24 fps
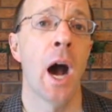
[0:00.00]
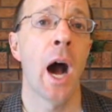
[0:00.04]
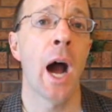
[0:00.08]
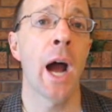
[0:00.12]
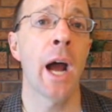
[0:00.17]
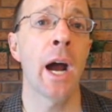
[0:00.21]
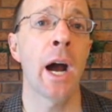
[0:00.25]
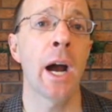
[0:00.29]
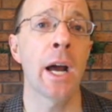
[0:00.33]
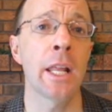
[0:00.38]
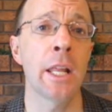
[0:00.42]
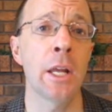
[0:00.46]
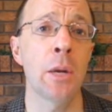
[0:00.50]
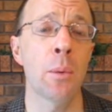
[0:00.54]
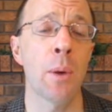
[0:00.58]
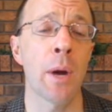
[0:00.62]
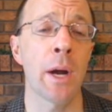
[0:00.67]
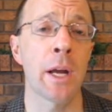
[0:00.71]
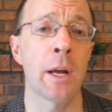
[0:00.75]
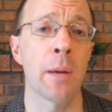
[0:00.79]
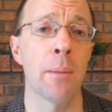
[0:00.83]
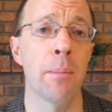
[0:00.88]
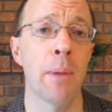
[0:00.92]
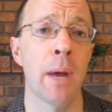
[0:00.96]
I highly
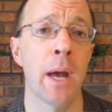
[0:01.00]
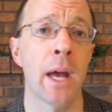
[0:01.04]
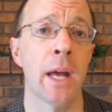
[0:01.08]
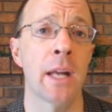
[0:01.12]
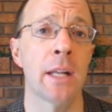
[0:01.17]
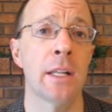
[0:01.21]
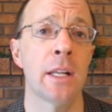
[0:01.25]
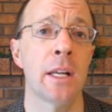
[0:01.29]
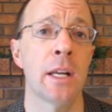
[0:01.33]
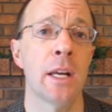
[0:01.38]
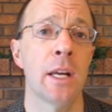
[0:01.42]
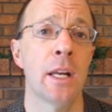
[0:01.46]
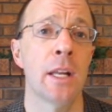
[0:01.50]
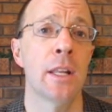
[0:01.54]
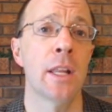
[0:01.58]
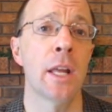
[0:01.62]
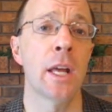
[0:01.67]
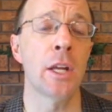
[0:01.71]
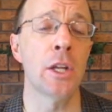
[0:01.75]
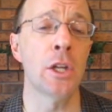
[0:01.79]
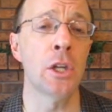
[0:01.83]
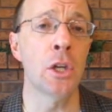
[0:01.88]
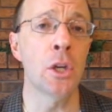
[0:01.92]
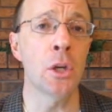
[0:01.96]
recommend
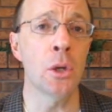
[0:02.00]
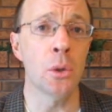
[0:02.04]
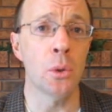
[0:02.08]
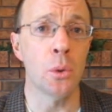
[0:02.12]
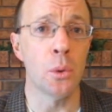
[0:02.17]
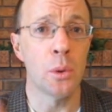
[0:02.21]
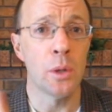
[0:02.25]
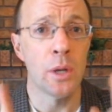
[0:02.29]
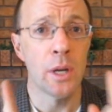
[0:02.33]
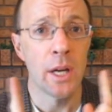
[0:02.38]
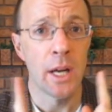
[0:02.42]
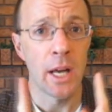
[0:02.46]
that you,